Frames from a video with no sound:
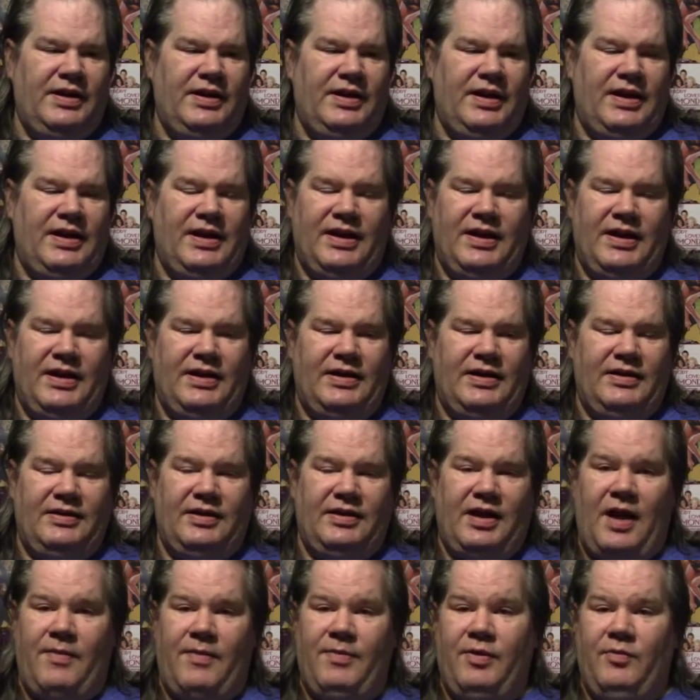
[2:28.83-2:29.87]
And
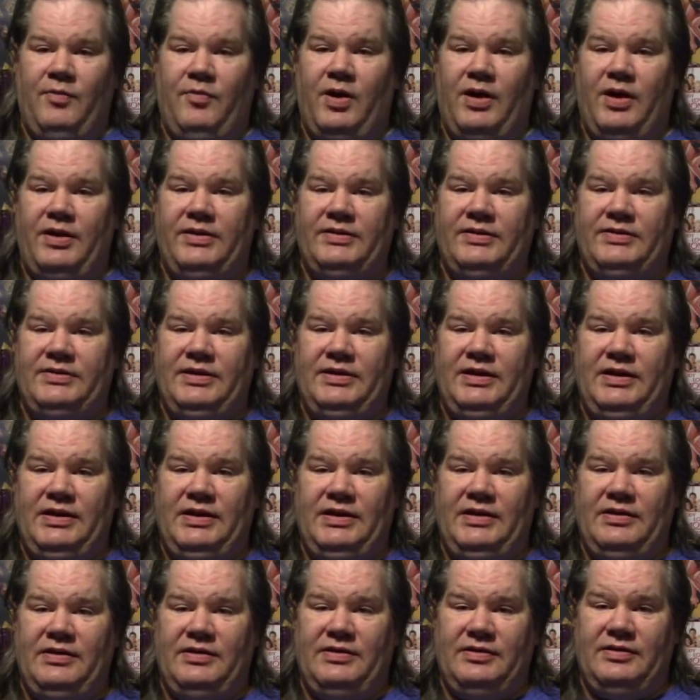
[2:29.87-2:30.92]
I've been wanting to
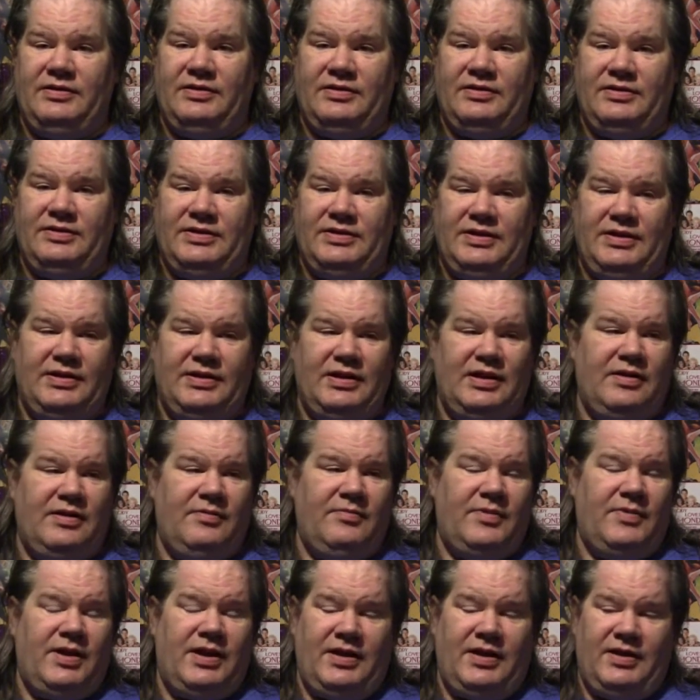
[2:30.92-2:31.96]
see
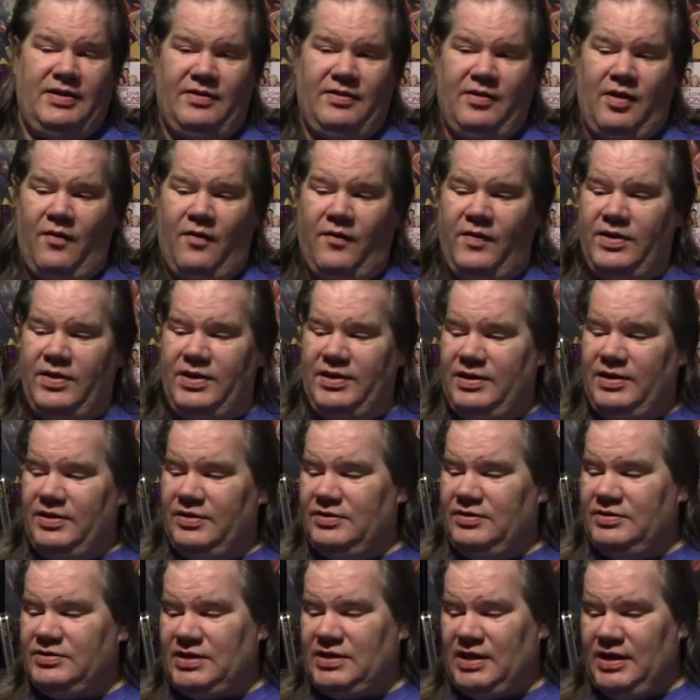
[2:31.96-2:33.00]
them. Over the
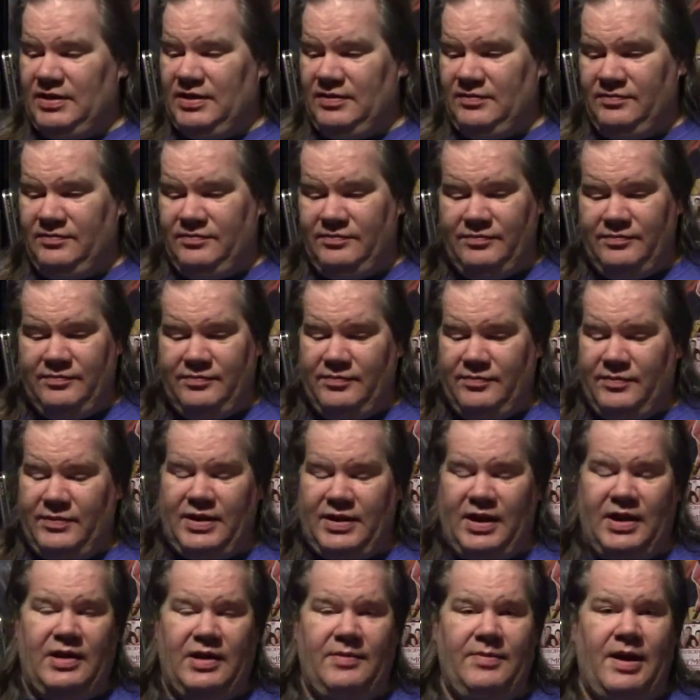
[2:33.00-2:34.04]
years, I
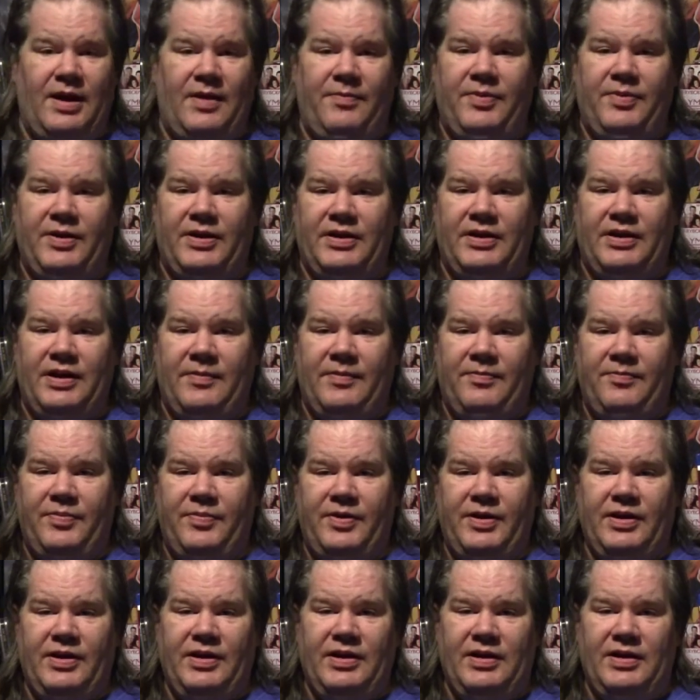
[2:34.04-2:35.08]
thought about picking up
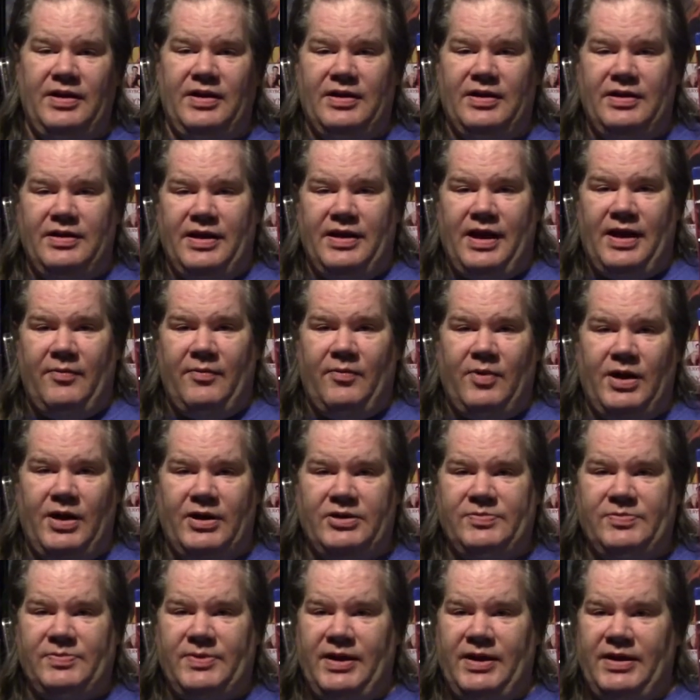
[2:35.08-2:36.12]
Night
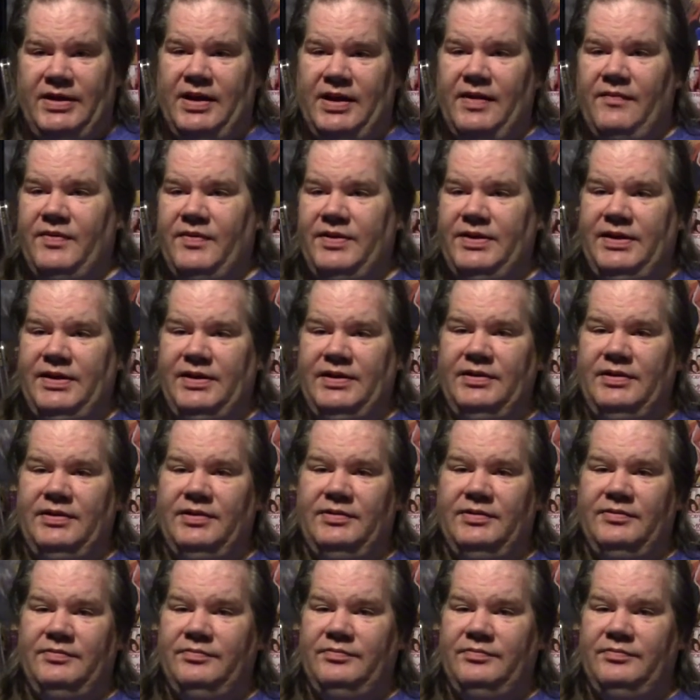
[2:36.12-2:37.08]
Watch, but I never did.